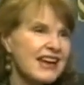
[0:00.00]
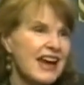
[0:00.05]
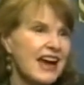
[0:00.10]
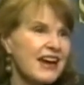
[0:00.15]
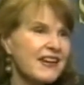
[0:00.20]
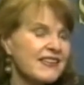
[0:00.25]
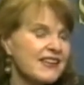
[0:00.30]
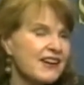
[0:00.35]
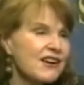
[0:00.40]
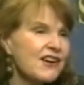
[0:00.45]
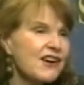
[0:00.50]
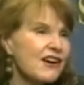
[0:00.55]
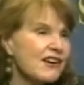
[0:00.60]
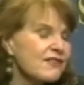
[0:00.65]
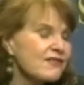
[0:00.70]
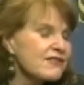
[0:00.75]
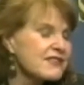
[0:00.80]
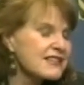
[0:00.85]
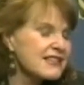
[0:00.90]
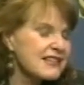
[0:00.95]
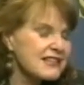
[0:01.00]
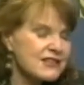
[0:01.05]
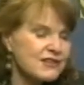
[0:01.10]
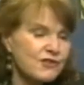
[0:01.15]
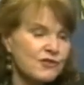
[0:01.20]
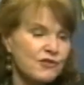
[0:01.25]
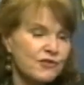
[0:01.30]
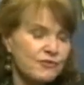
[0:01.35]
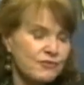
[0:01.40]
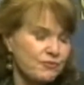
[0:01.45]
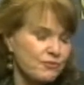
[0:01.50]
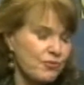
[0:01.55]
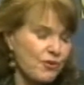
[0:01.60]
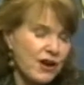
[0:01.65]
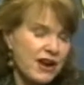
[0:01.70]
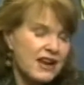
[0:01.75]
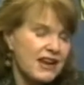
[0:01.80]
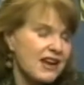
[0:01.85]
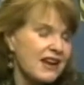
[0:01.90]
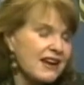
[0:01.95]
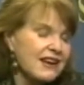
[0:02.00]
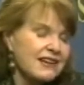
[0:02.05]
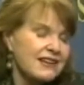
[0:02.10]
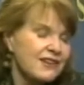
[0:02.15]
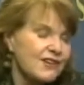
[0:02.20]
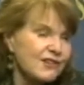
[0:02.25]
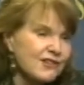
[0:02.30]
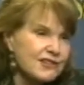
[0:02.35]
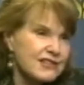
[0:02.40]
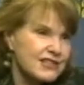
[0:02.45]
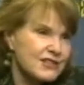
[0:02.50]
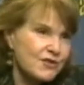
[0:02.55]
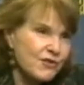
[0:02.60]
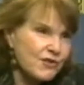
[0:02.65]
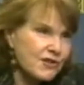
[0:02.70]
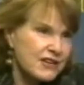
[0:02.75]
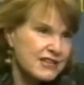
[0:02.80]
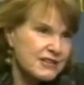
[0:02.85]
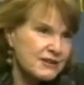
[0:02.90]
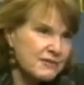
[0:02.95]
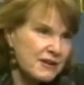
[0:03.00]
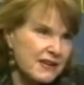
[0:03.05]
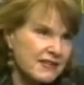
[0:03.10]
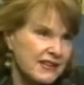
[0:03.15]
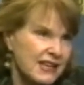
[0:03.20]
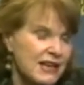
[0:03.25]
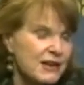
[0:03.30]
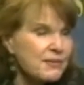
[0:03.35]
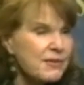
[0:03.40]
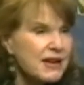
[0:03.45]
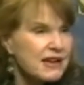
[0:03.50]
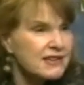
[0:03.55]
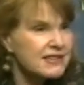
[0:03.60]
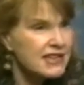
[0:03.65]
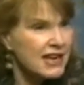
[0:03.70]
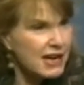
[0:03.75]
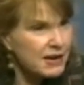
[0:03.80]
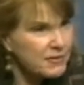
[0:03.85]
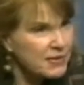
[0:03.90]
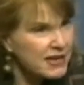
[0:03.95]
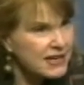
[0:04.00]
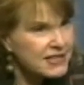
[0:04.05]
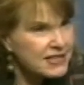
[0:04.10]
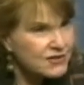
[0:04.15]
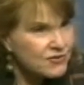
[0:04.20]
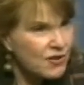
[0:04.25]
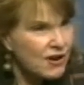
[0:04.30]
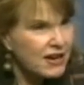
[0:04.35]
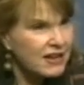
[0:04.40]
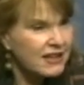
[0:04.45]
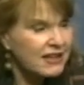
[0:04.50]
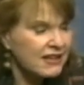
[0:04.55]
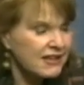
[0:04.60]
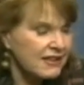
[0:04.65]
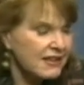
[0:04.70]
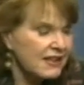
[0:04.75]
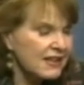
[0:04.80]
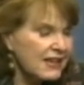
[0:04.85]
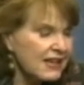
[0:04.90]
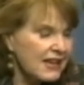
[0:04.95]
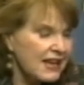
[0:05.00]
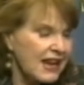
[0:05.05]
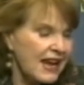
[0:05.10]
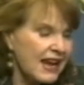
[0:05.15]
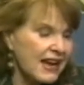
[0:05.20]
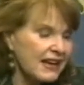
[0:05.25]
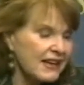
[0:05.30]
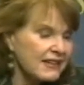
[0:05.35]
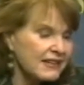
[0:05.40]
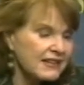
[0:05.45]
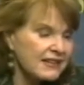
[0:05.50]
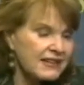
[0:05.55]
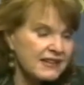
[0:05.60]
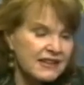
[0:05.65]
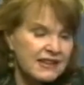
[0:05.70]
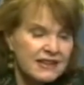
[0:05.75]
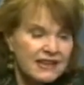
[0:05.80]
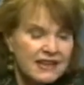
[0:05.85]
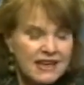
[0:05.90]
and there are such breaking news stories about the emails, Jaime Estrada, and